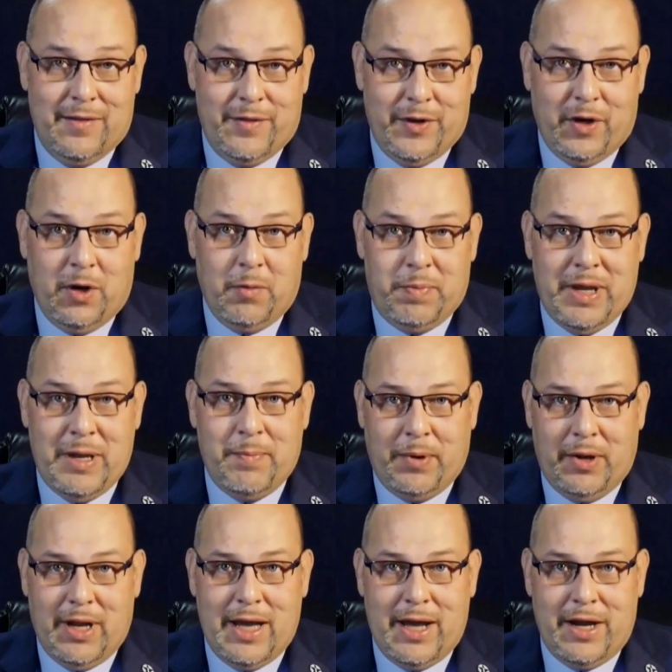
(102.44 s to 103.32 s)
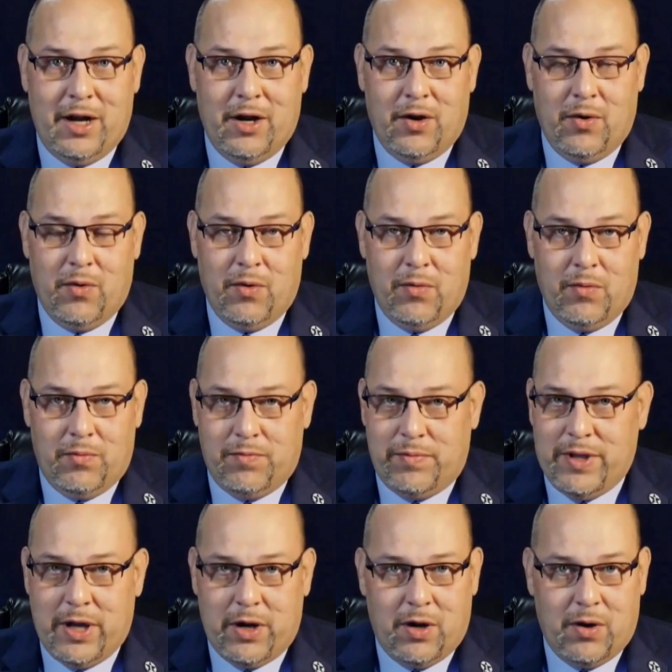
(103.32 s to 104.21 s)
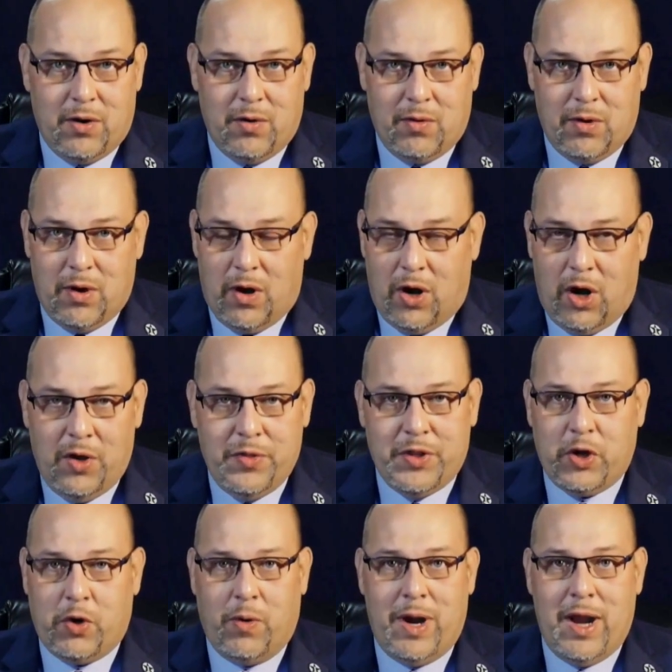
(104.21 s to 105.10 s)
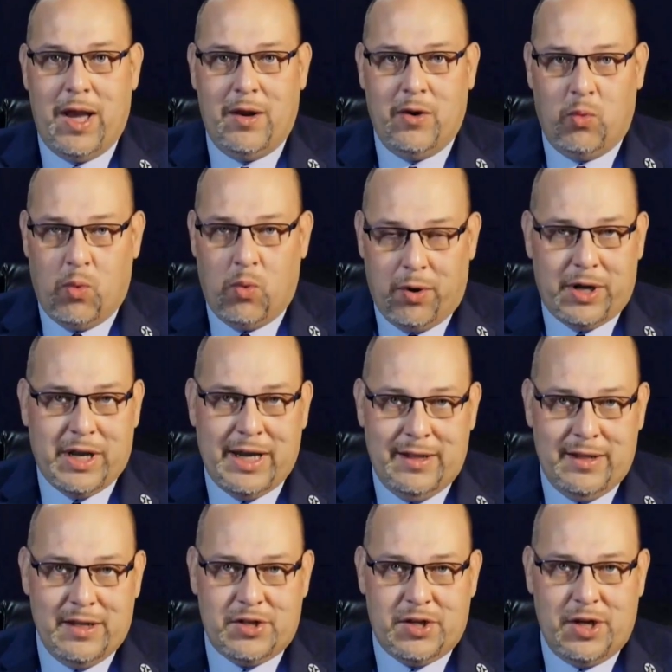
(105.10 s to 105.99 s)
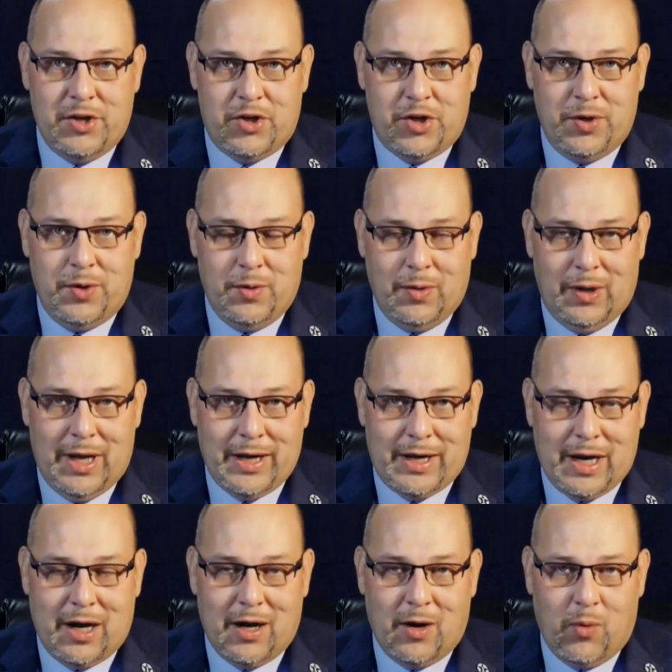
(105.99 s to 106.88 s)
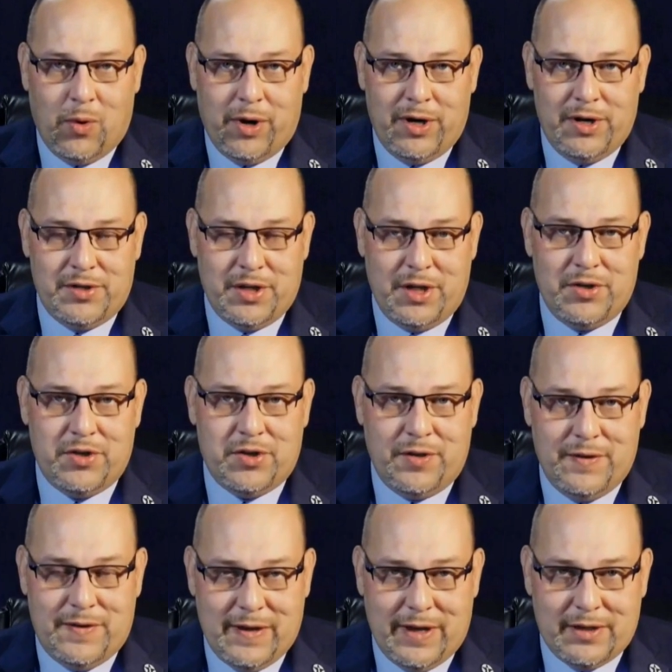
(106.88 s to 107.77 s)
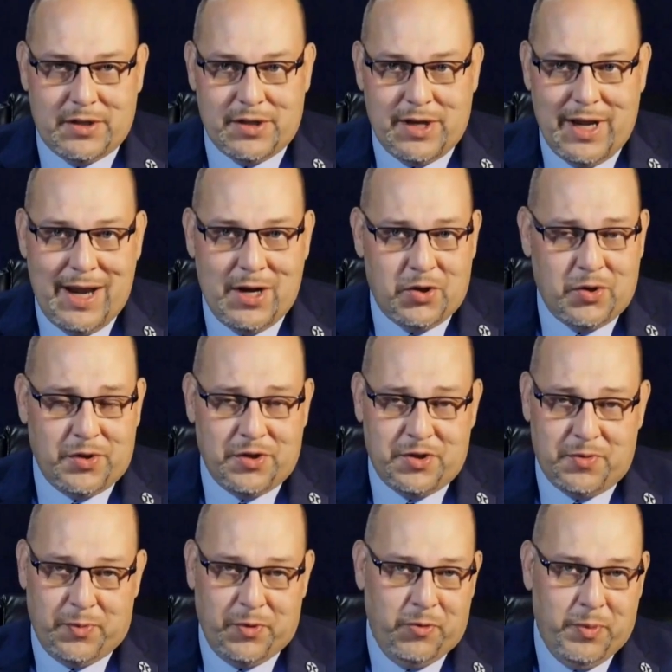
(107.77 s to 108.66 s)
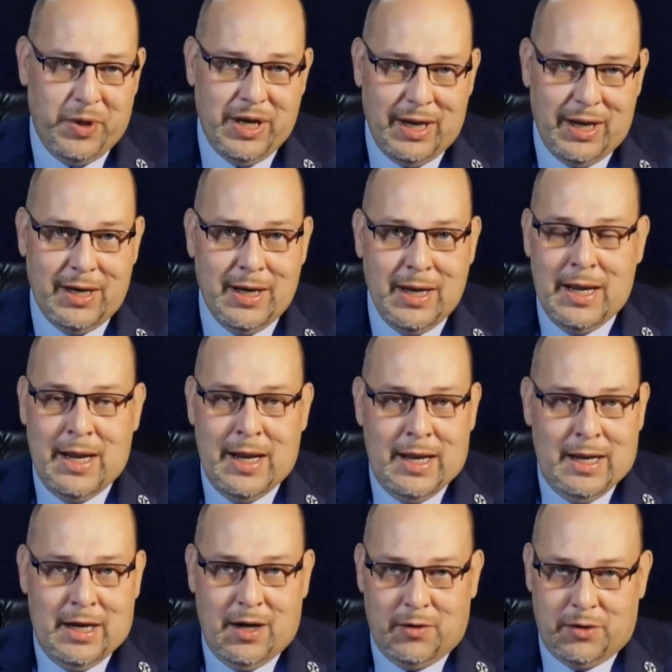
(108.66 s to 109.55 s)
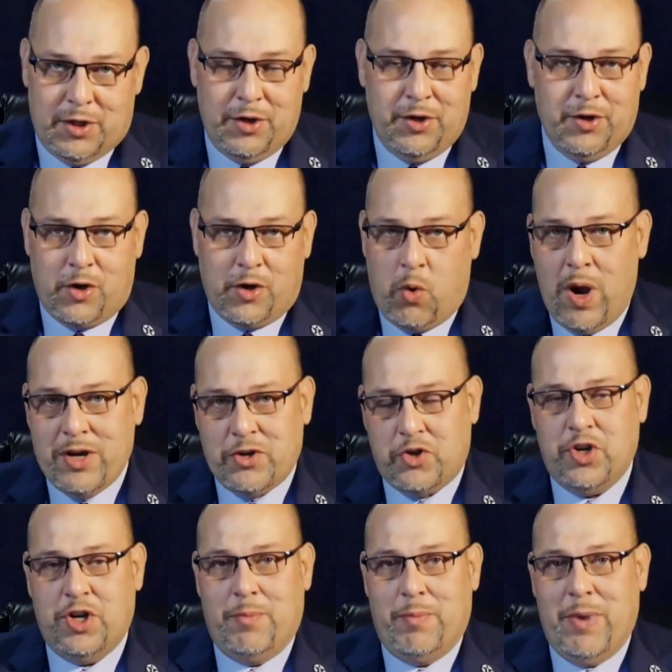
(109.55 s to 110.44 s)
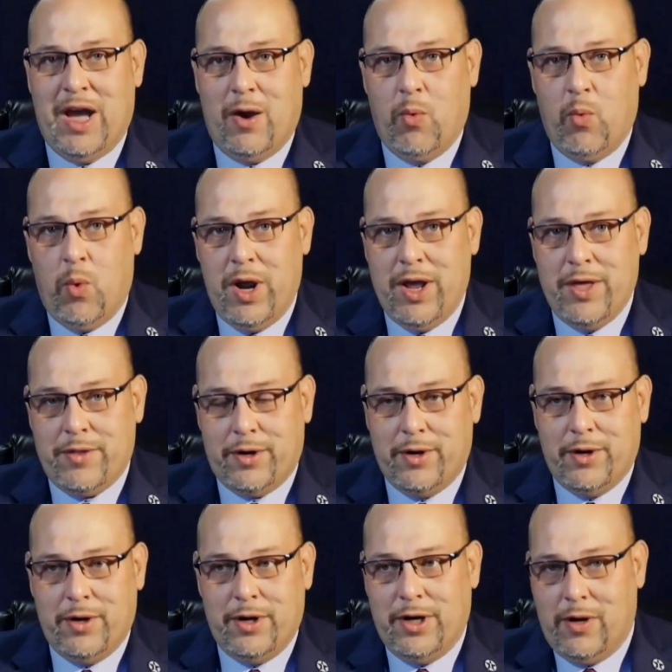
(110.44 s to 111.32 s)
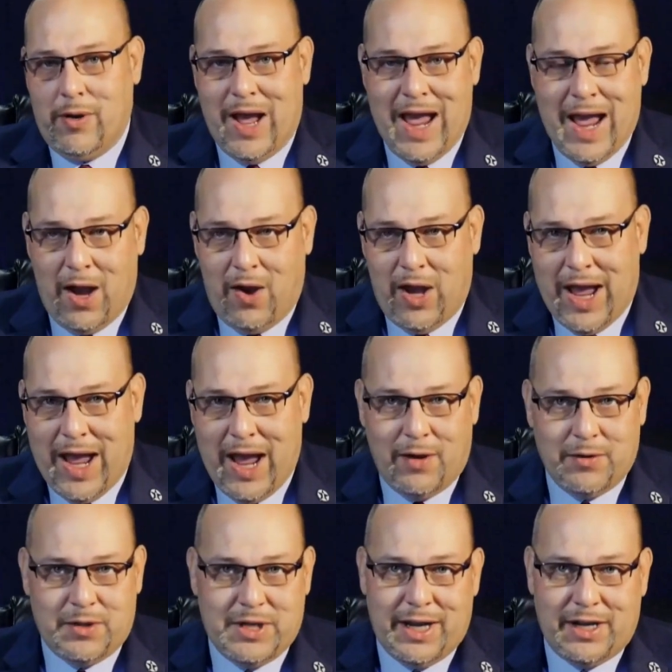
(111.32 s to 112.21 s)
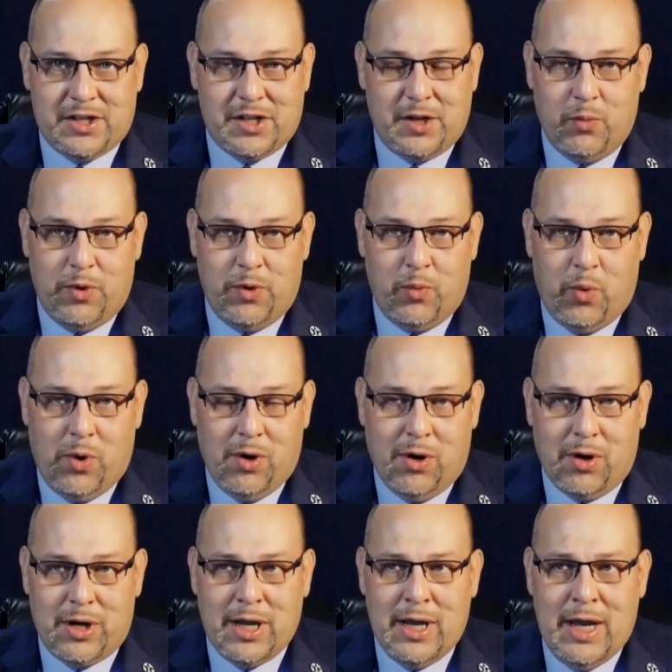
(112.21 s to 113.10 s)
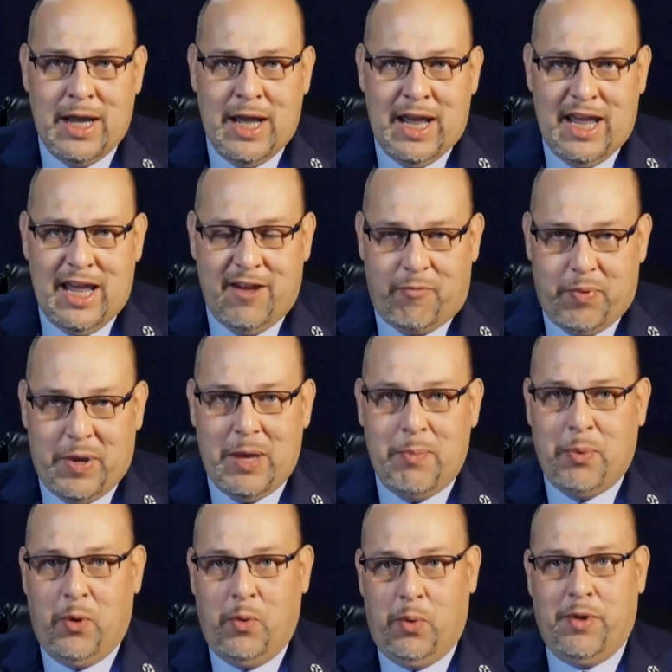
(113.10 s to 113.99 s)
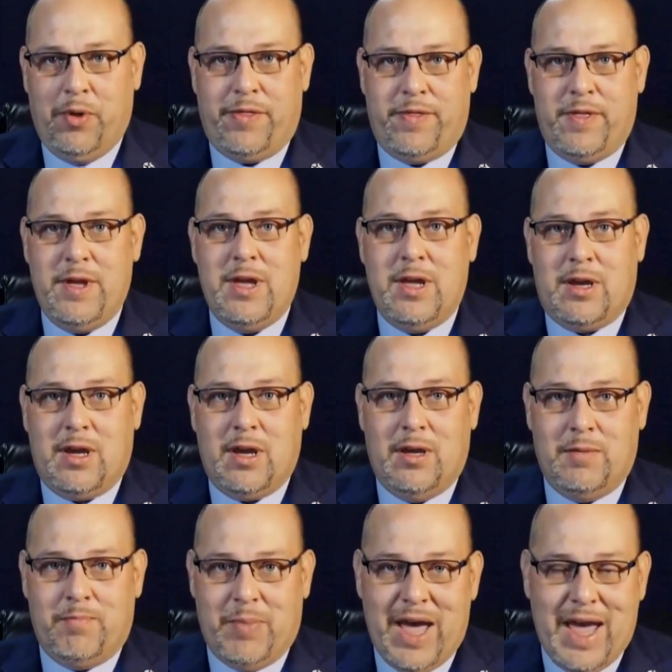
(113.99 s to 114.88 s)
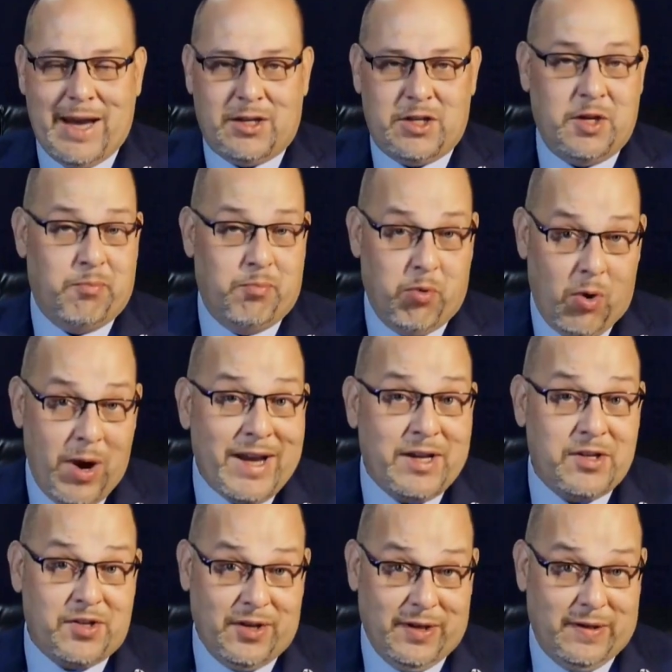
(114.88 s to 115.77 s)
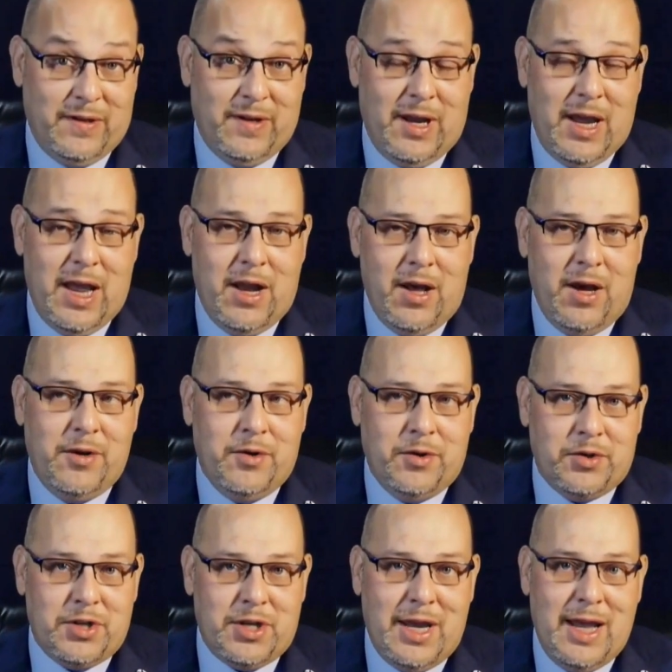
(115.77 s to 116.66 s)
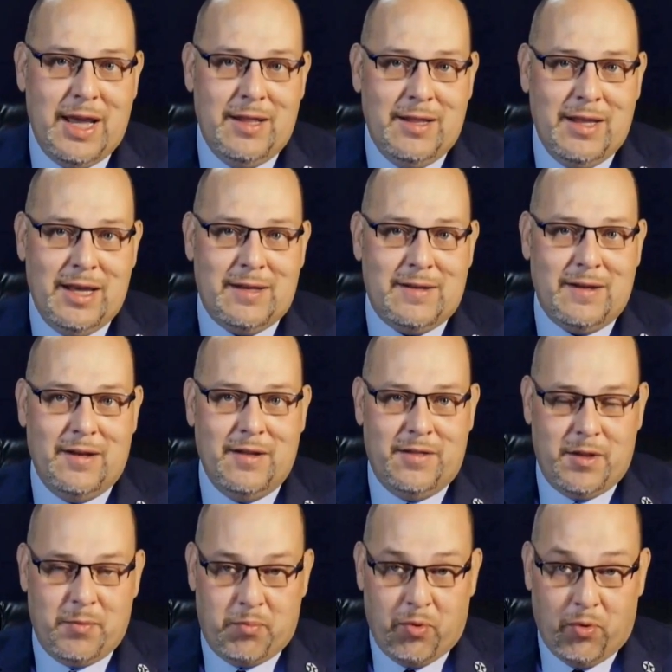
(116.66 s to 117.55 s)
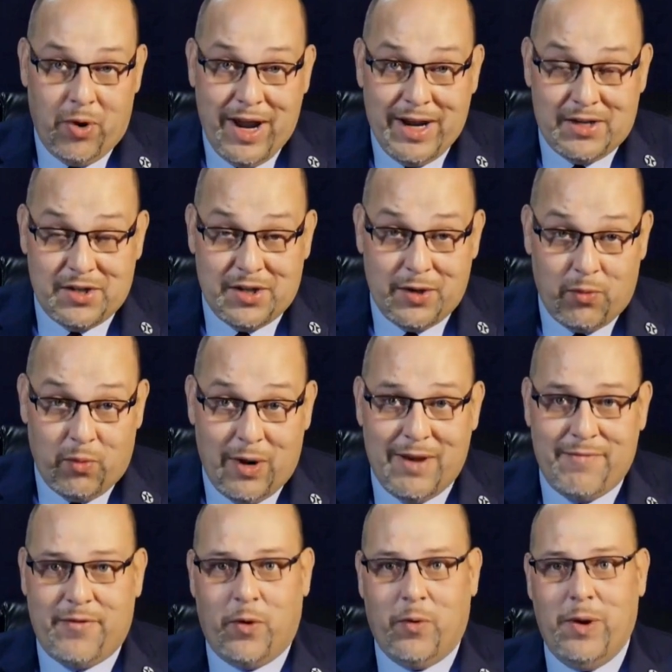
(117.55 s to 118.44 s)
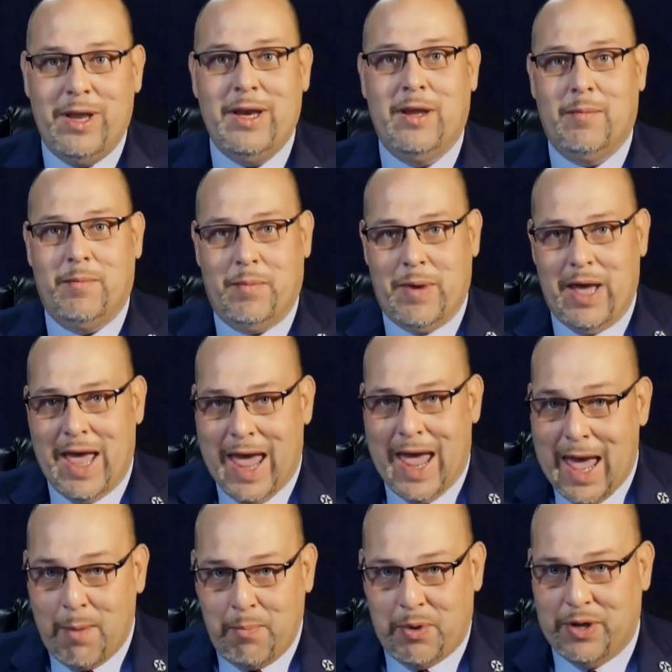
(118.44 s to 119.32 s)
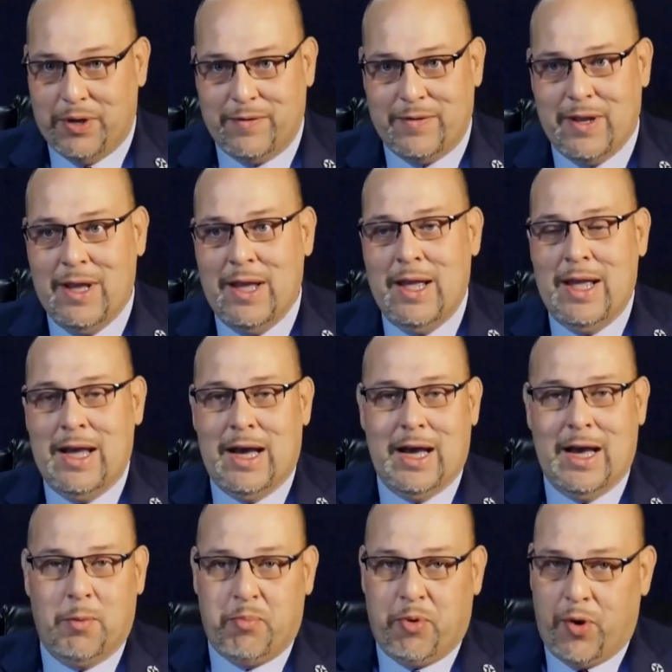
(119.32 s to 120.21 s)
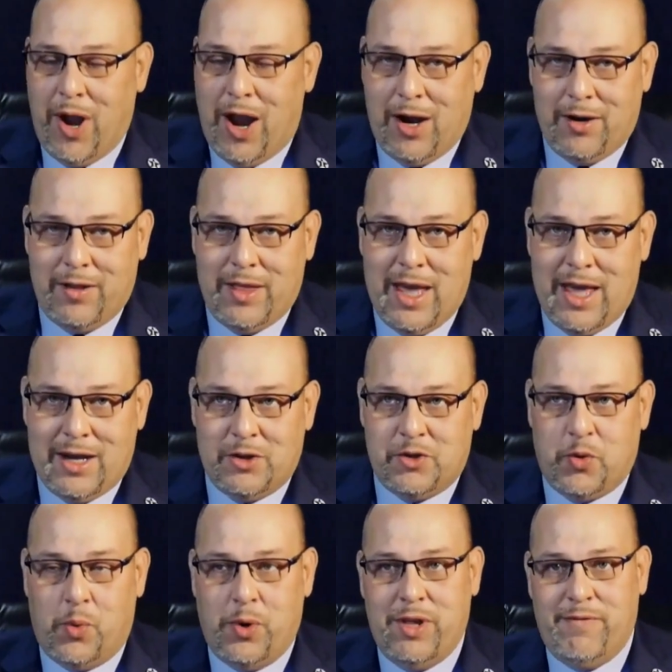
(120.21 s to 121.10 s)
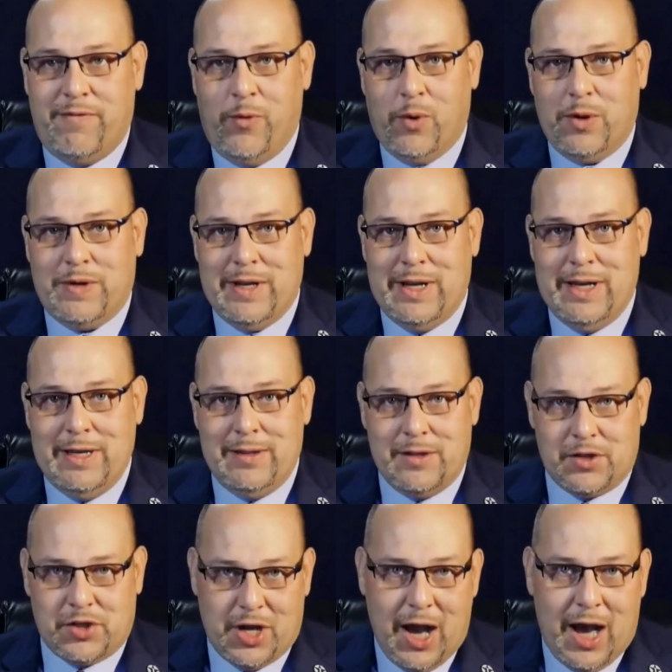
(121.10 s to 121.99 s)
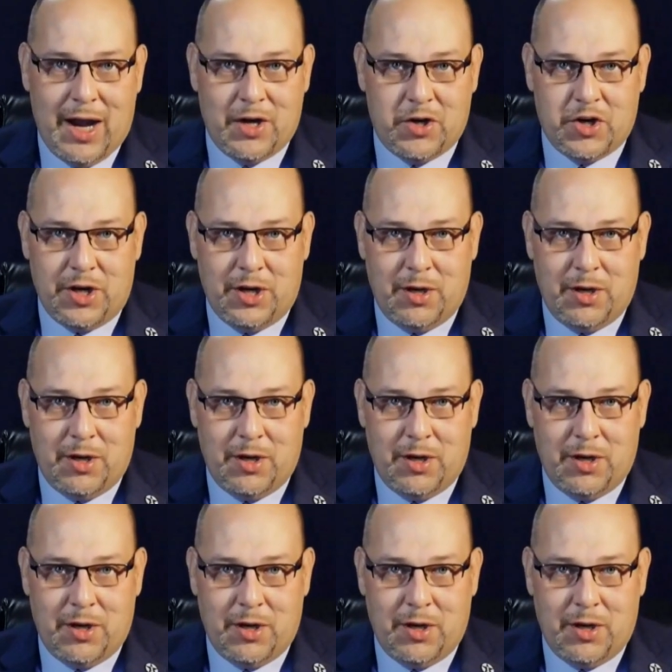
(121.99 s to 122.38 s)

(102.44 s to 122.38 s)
There are people out here that are on the ground working this issue, like our organization, the Texas Nationalist Movement. And, to your question about whether, how TEXIT would work, if people will think back to Brexit and understand that the Brexit referendum happened. Prior to that, in 2014, the Scottish